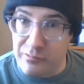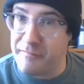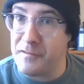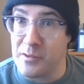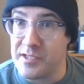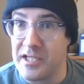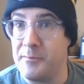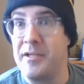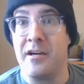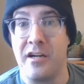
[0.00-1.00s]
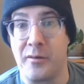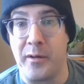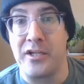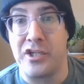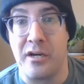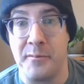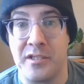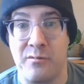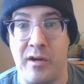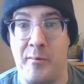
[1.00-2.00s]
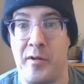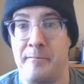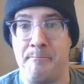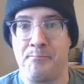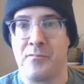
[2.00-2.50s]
refusing to be hugged by Jeremy Swayman.